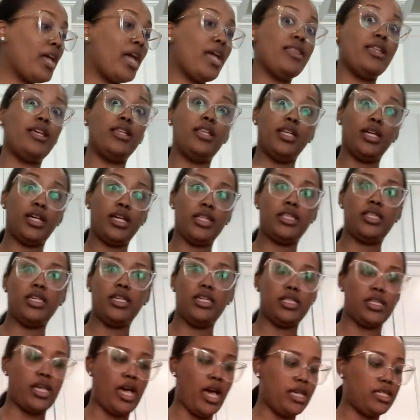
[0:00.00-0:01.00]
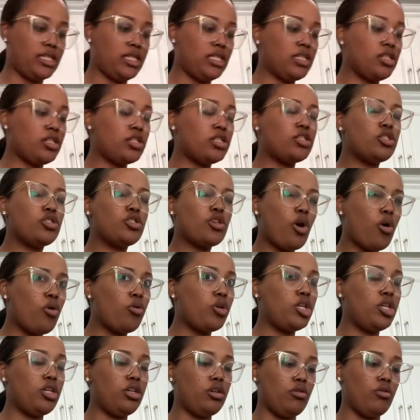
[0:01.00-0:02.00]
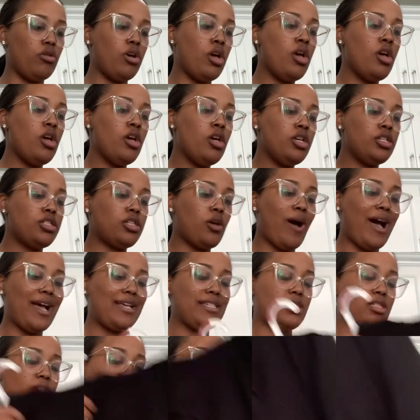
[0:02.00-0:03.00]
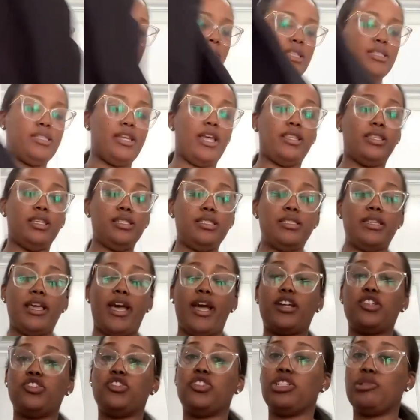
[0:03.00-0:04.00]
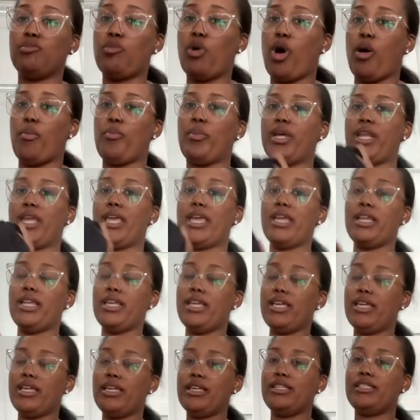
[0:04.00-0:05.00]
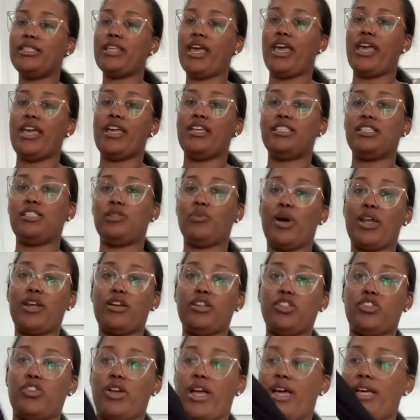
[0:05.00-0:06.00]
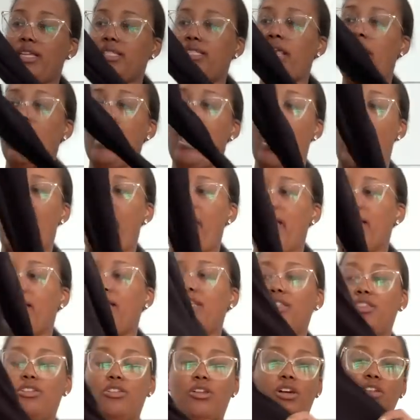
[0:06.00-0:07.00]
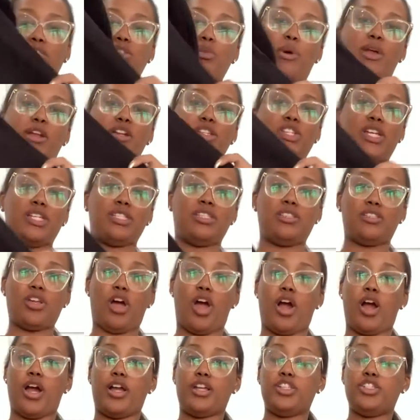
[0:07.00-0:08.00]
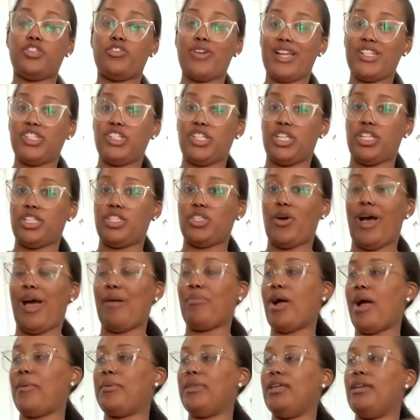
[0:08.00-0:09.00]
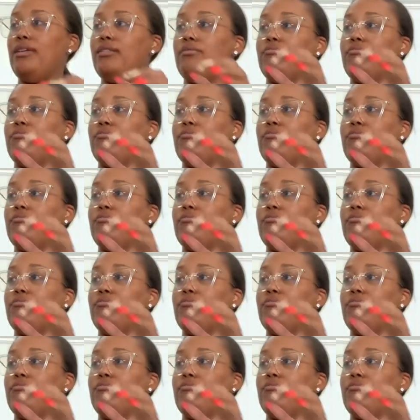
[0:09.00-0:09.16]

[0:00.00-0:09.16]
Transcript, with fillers: And then look at these guys. These are so cute. So I saw this. Now this is an extra small, but it is a sweater dress. And it, you know, sweater dresses are stretchy. So I probably